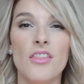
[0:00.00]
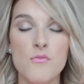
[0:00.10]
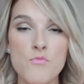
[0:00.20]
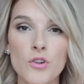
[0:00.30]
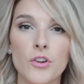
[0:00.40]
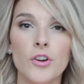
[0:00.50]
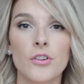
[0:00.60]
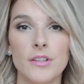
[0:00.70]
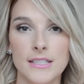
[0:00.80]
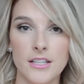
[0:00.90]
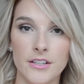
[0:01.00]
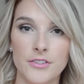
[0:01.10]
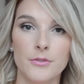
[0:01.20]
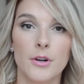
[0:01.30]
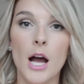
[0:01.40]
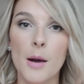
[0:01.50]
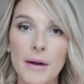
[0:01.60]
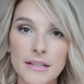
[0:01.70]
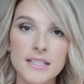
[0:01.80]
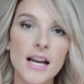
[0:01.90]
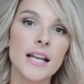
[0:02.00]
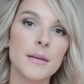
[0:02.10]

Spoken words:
the more the curl is going to come undone